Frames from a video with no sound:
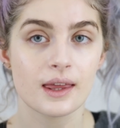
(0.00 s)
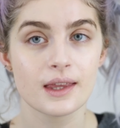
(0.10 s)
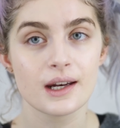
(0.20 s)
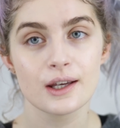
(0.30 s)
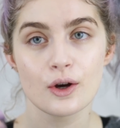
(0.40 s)
And
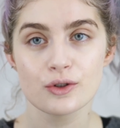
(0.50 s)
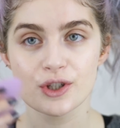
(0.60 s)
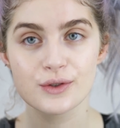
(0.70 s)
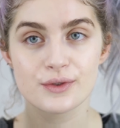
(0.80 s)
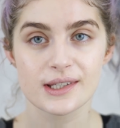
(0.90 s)
then I go
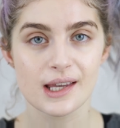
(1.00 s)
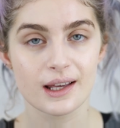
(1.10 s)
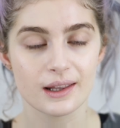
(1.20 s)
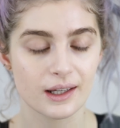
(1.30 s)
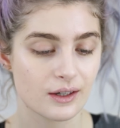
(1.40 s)
just for
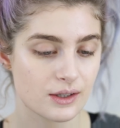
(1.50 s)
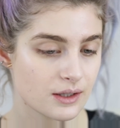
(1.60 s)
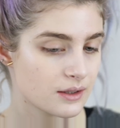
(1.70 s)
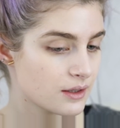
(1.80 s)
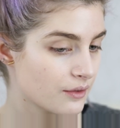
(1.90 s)
second layers
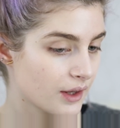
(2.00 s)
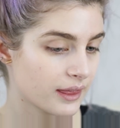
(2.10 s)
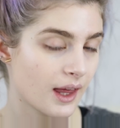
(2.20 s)
and stuff like